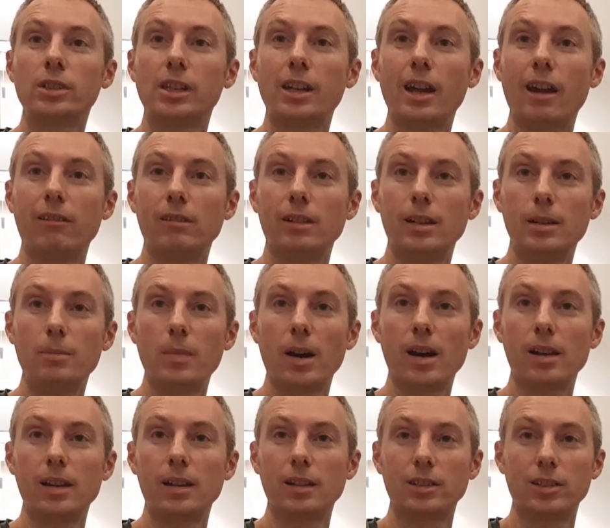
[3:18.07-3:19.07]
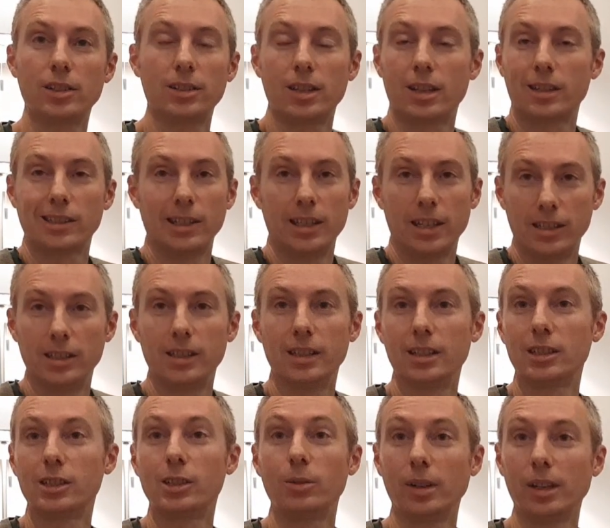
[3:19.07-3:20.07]
inherently by just us
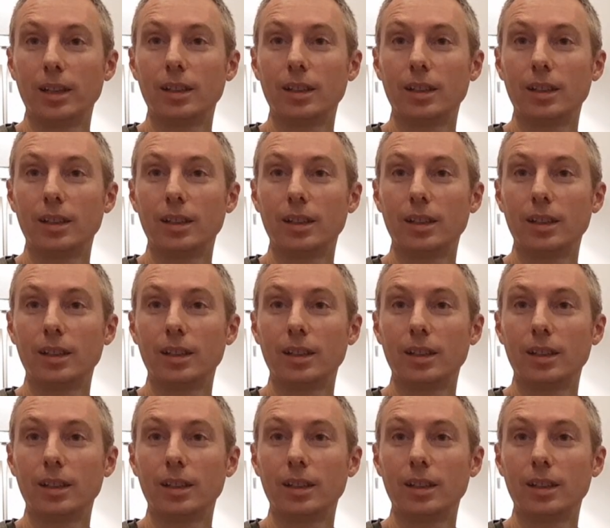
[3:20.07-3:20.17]
listening to it.